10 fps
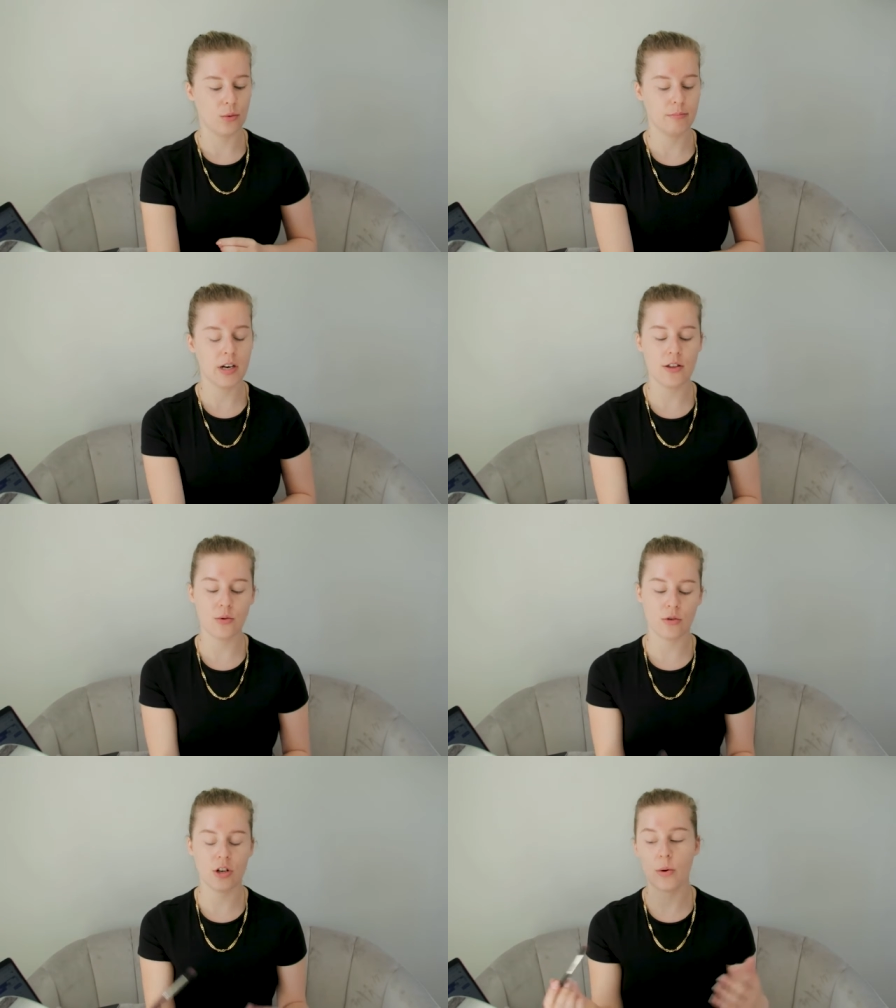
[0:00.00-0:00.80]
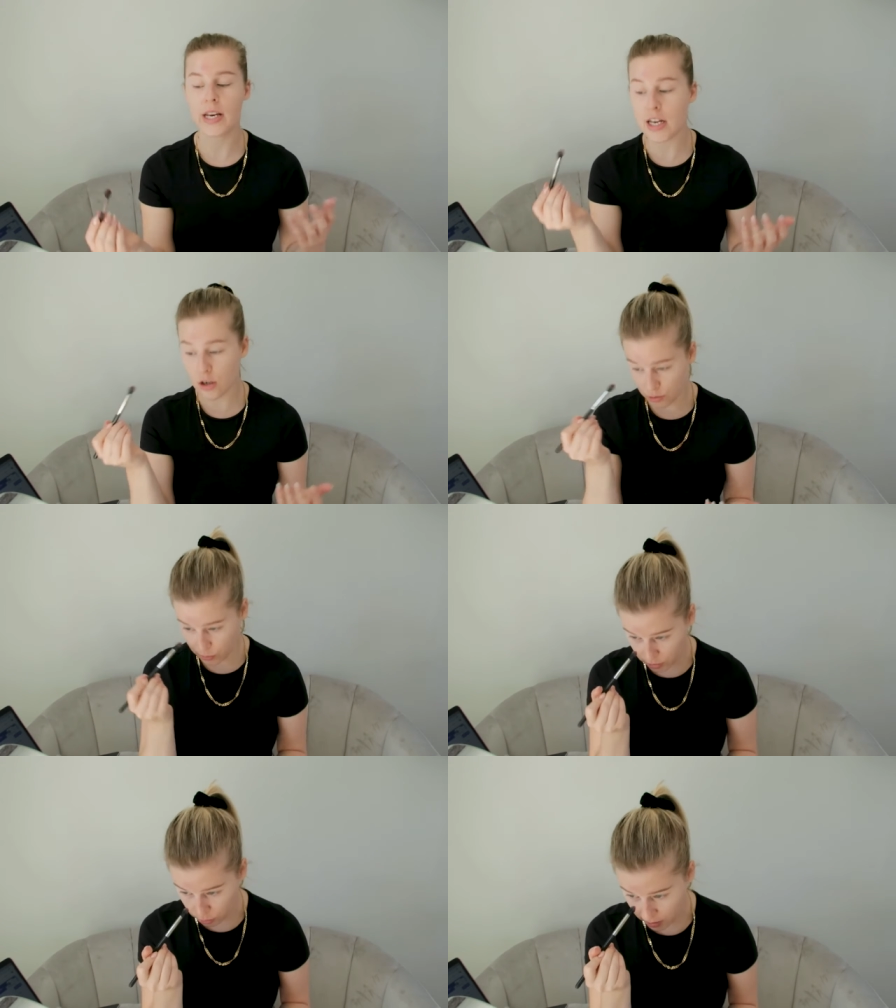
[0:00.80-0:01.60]
But I thought, you know what, he knows what
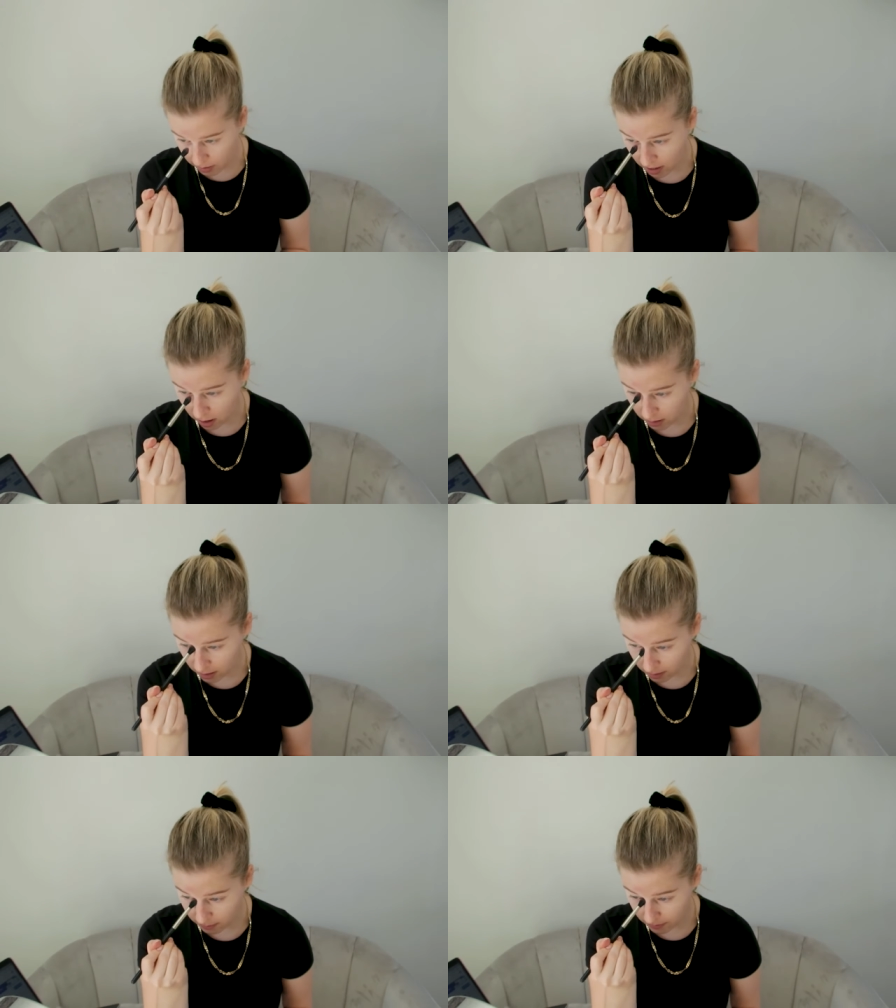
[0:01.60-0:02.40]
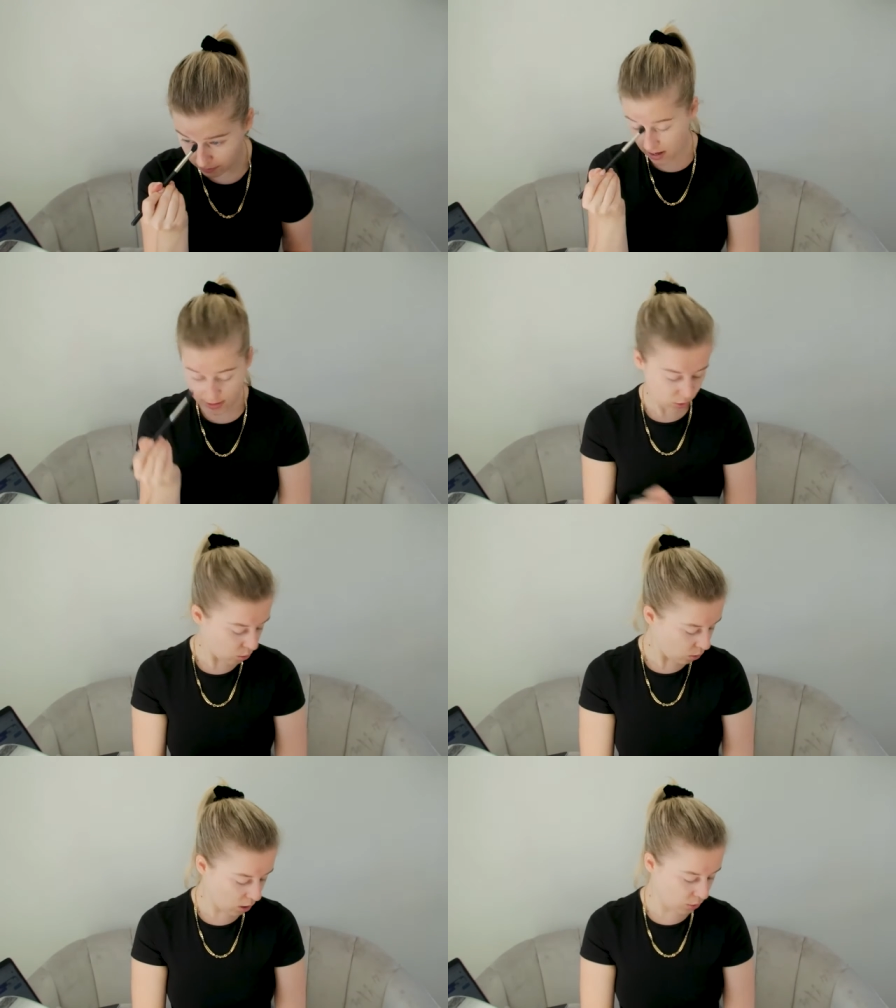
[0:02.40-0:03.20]
he's talking about. Um, I took
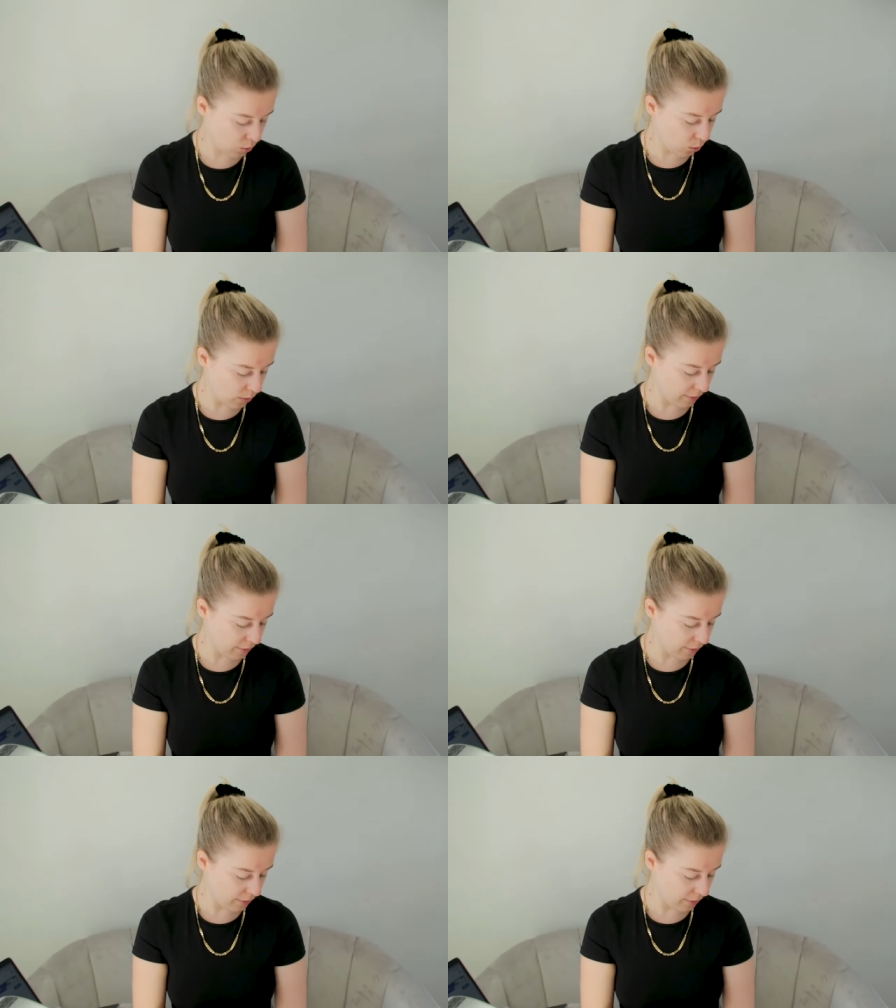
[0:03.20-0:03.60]
all, on all the